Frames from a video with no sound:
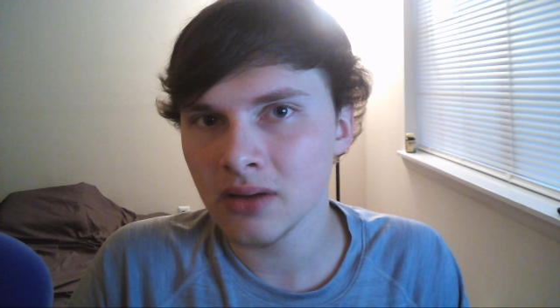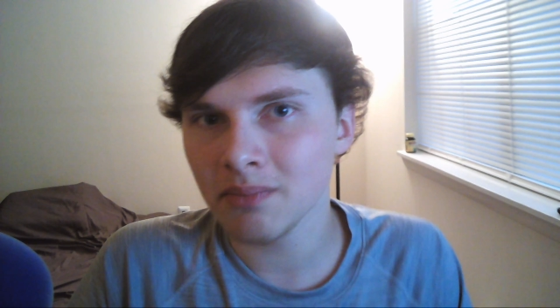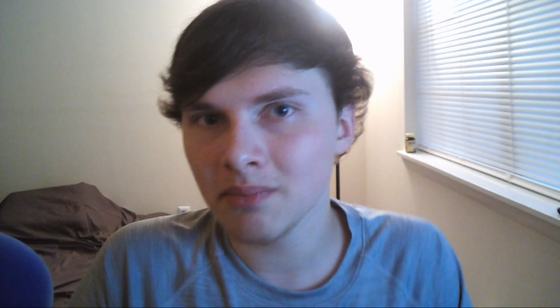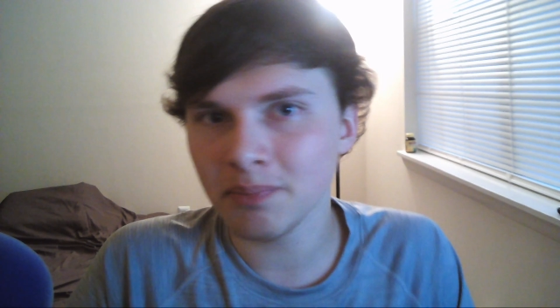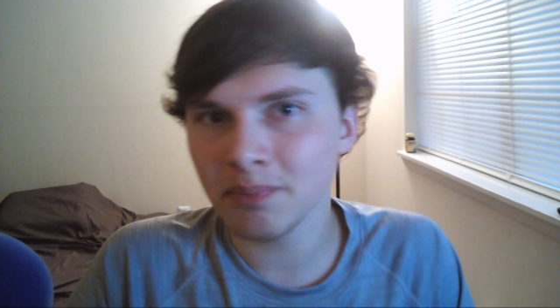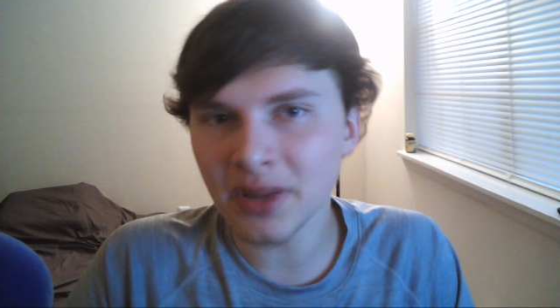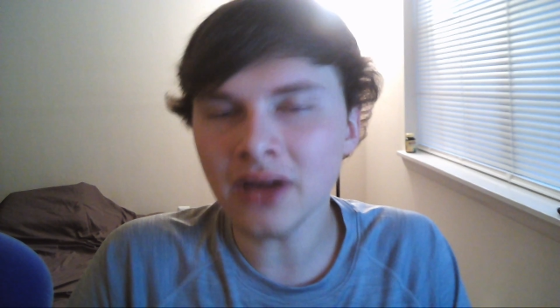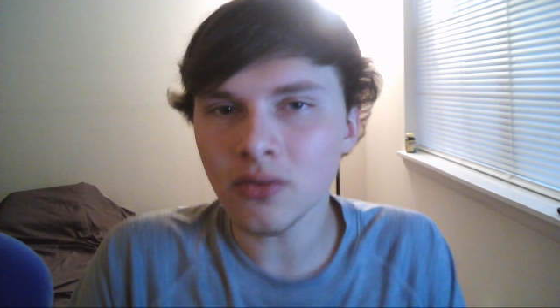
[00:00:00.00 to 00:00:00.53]

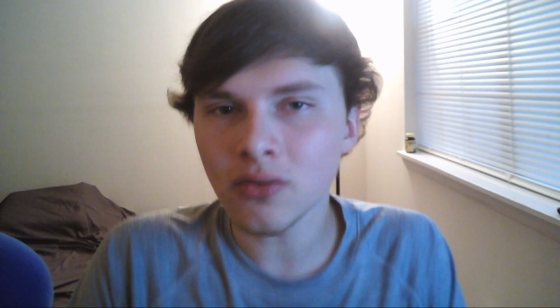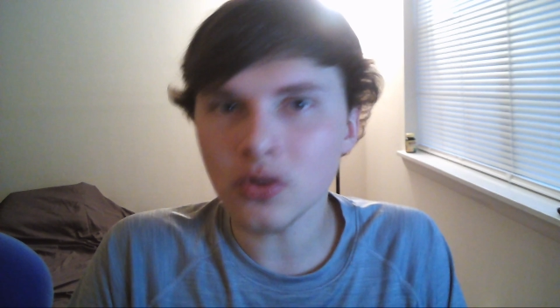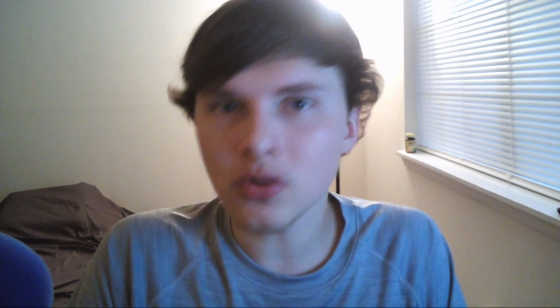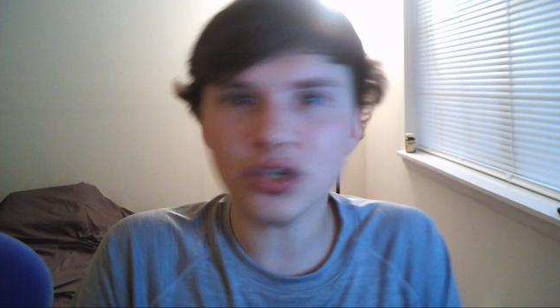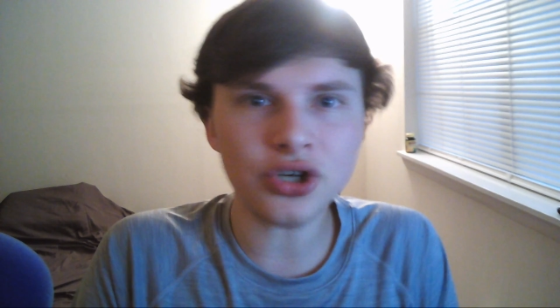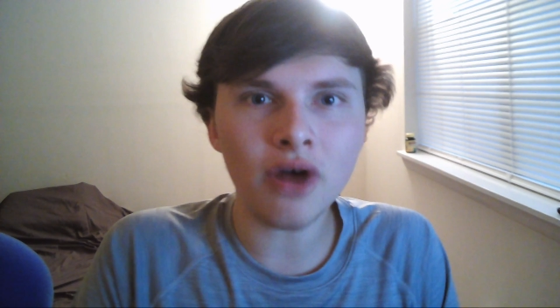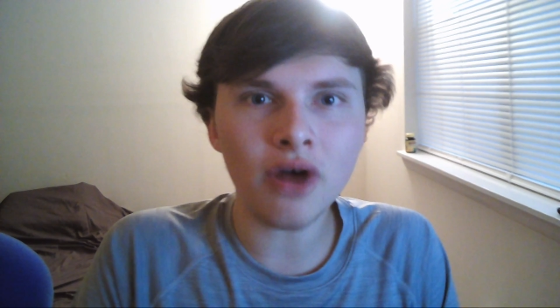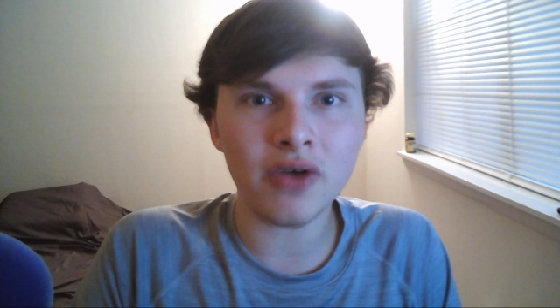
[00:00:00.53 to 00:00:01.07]
but which
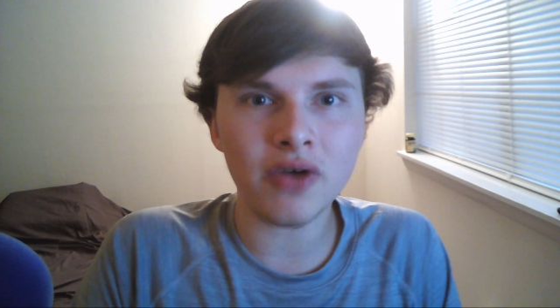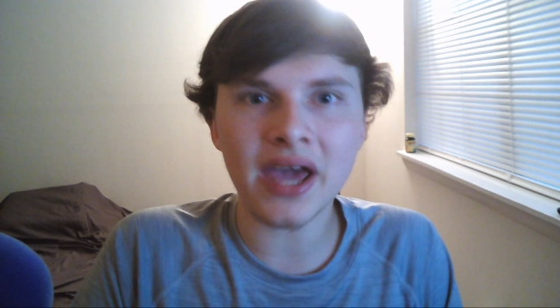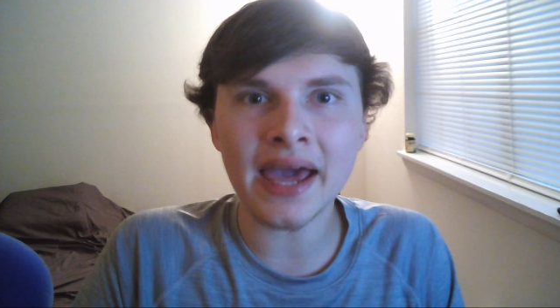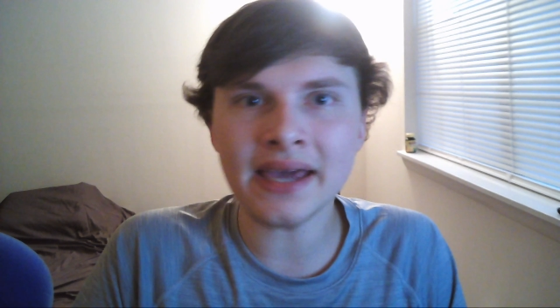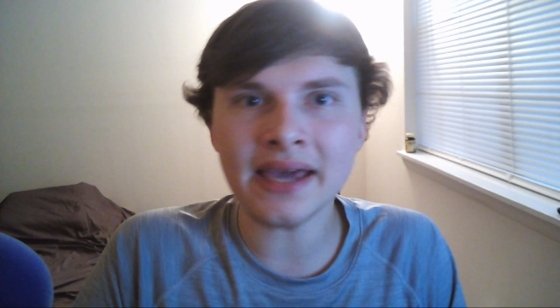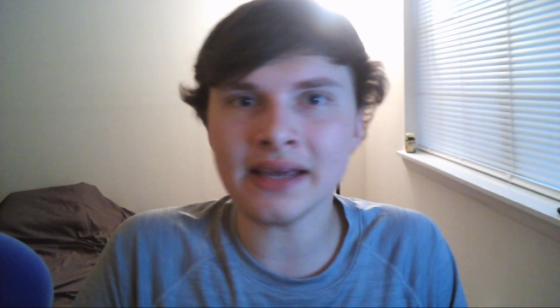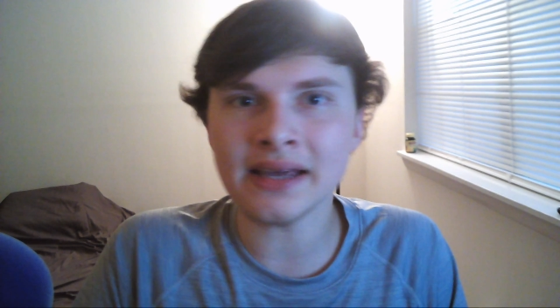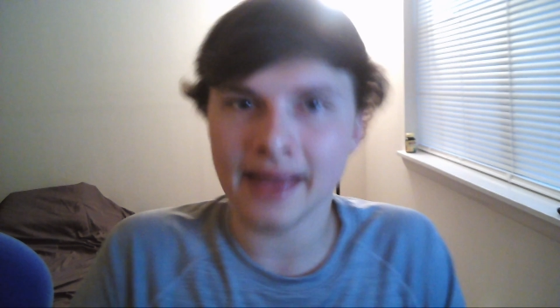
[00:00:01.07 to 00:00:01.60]
are
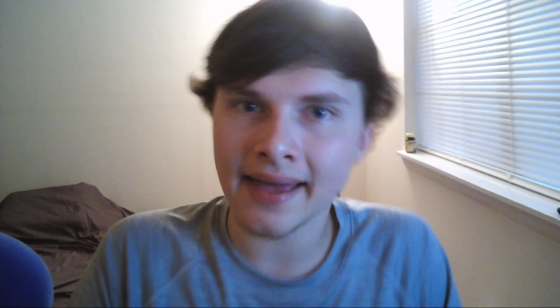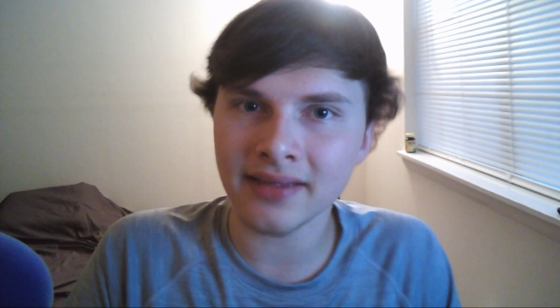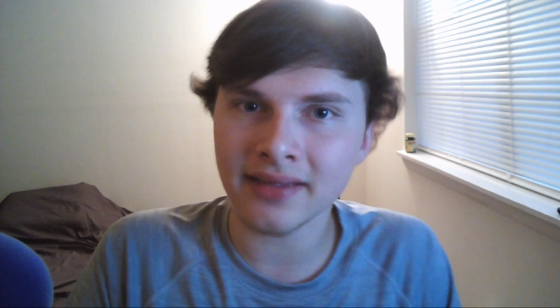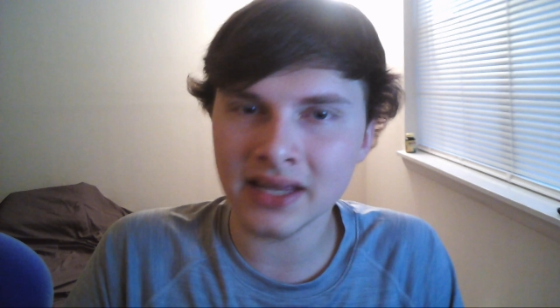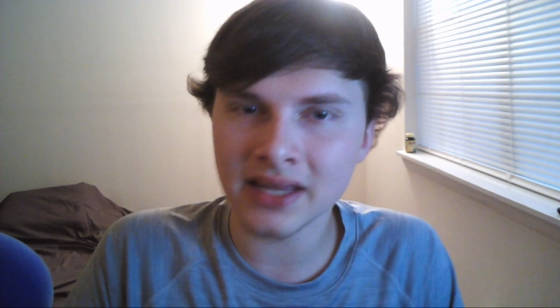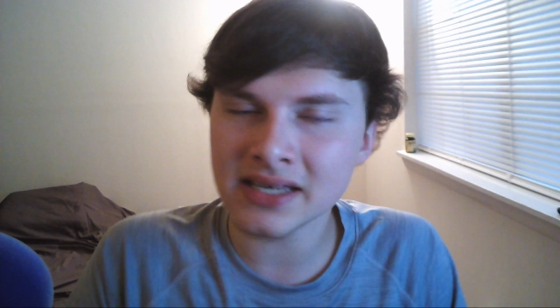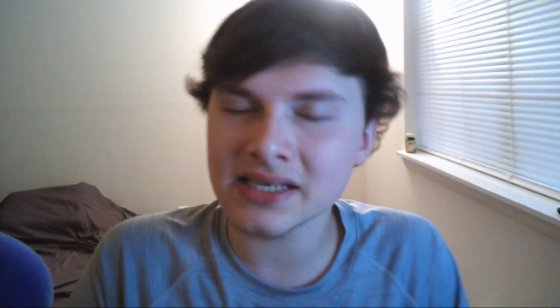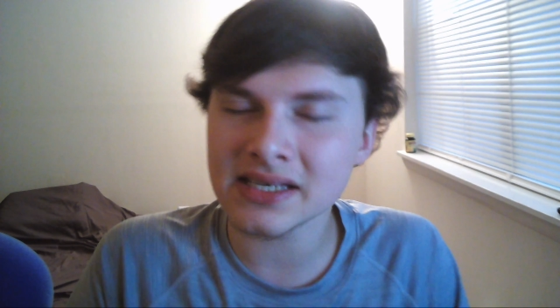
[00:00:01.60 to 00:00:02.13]
okay at
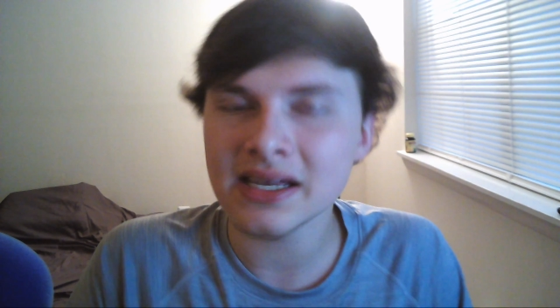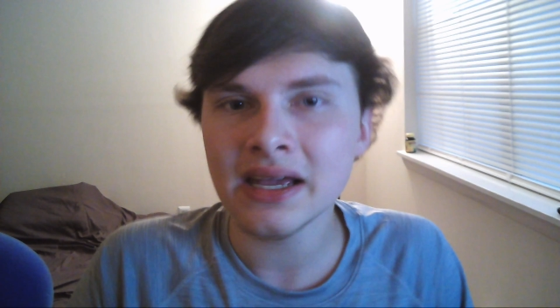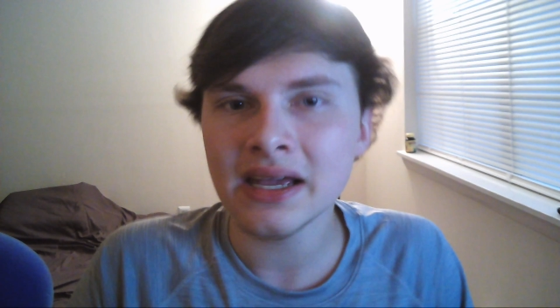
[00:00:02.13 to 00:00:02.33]
least.